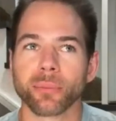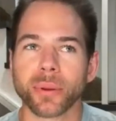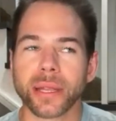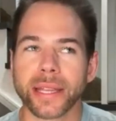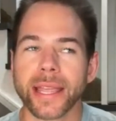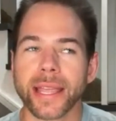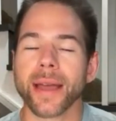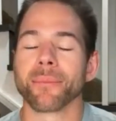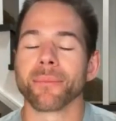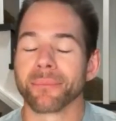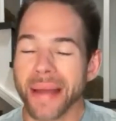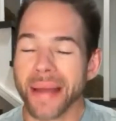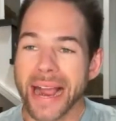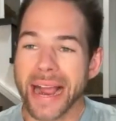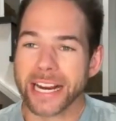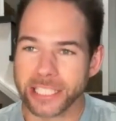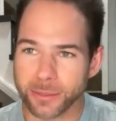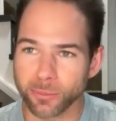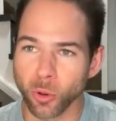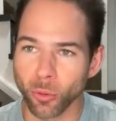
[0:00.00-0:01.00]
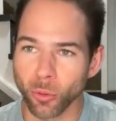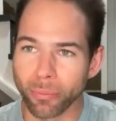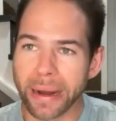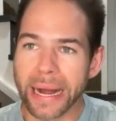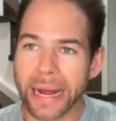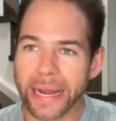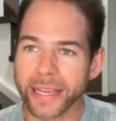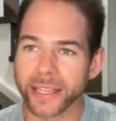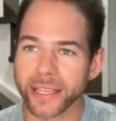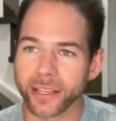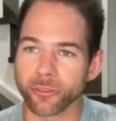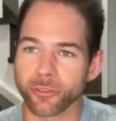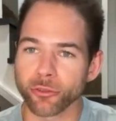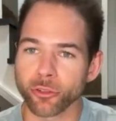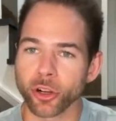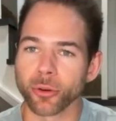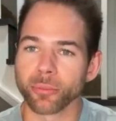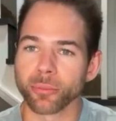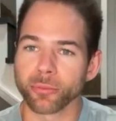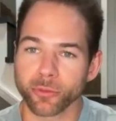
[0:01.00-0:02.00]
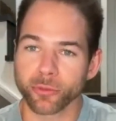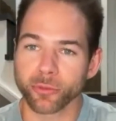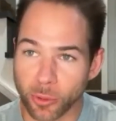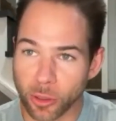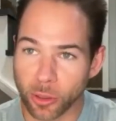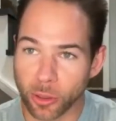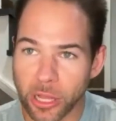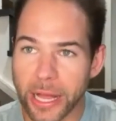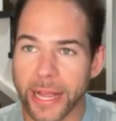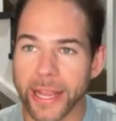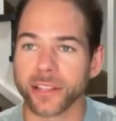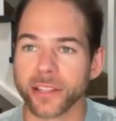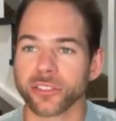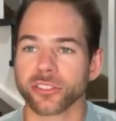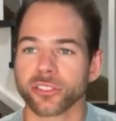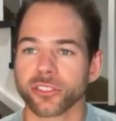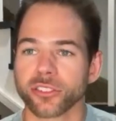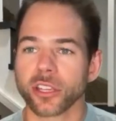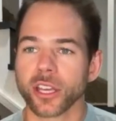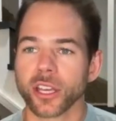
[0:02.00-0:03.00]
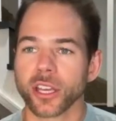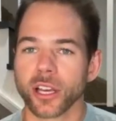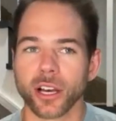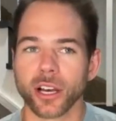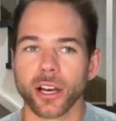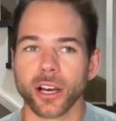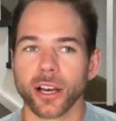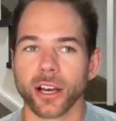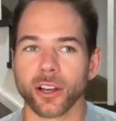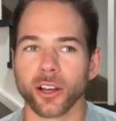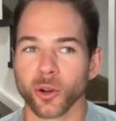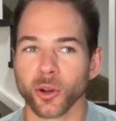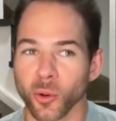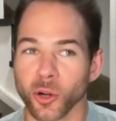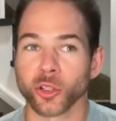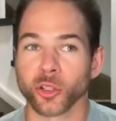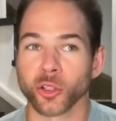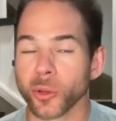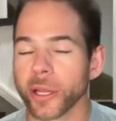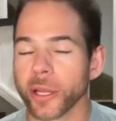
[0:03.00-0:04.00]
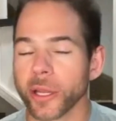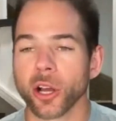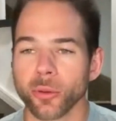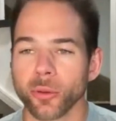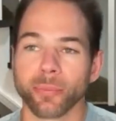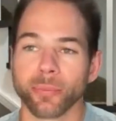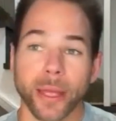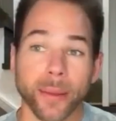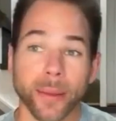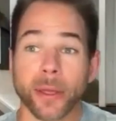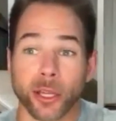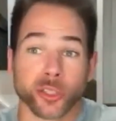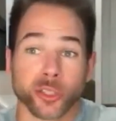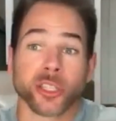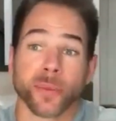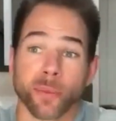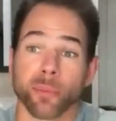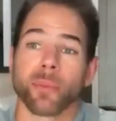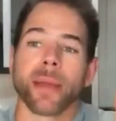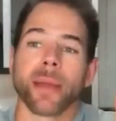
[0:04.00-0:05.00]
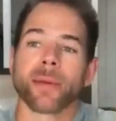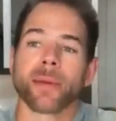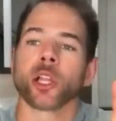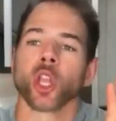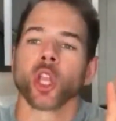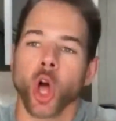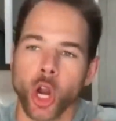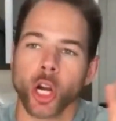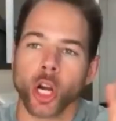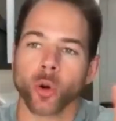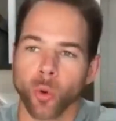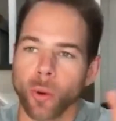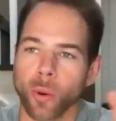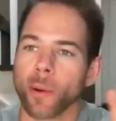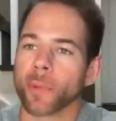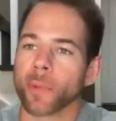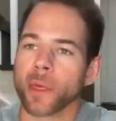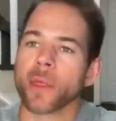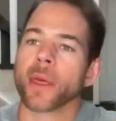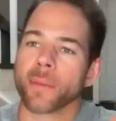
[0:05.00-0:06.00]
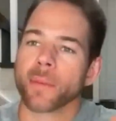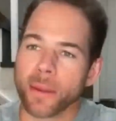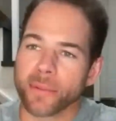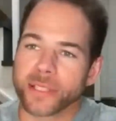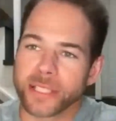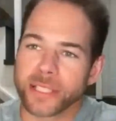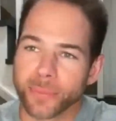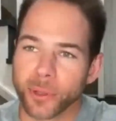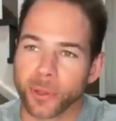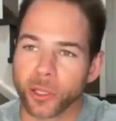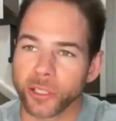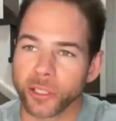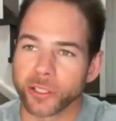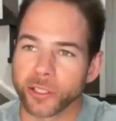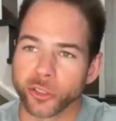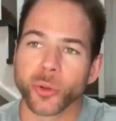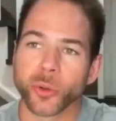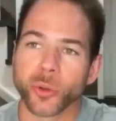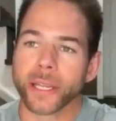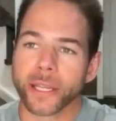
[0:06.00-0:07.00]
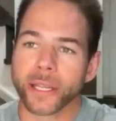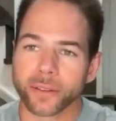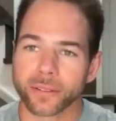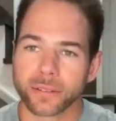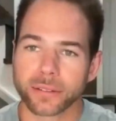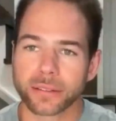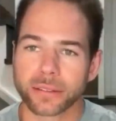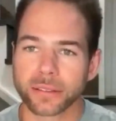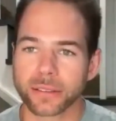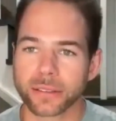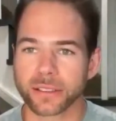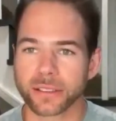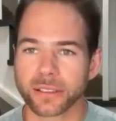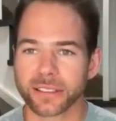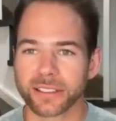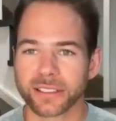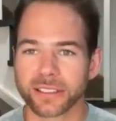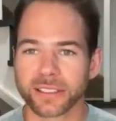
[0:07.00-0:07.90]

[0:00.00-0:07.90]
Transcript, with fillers: get maximal buy-in from, from clients uh, who are doing a, maybe a tip, maybe a longer warm up than they may be typically doing? I see